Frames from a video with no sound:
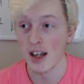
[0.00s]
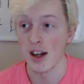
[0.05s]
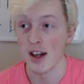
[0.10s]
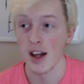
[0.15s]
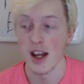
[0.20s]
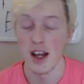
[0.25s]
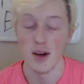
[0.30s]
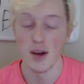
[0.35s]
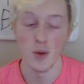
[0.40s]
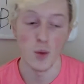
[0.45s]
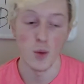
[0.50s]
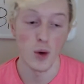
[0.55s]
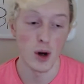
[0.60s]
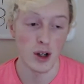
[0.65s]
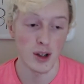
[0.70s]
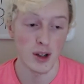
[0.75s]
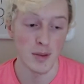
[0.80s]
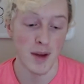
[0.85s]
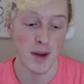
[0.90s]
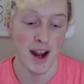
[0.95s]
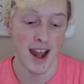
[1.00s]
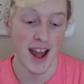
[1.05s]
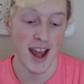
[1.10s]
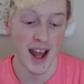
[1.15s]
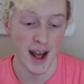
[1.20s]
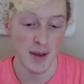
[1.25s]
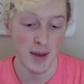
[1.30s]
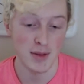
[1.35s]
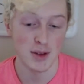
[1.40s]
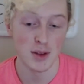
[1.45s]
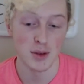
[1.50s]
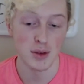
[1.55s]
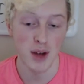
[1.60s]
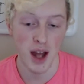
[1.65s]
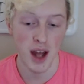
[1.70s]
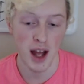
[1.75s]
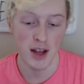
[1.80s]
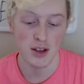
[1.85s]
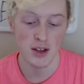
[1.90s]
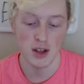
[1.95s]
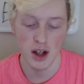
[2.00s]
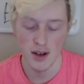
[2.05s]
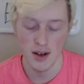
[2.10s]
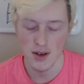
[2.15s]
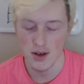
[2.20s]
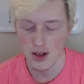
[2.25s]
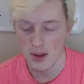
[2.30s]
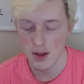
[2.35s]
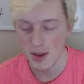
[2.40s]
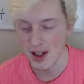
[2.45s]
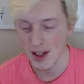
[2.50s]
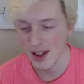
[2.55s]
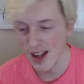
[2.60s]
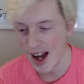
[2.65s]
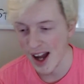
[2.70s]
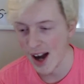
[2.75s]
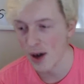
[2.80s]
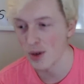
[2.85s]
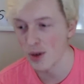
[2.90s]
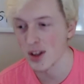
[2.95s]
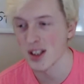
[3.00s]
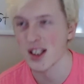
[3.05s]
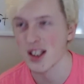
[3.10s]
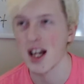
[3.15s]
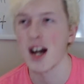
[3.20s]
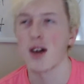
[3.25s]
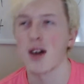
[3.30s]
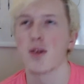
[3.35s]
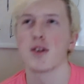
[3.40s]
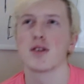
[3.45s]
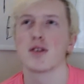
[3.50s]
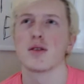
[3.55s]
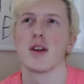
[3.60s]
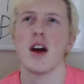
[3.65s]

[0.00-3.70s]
and worked my absolute ass off, streaming countless hours,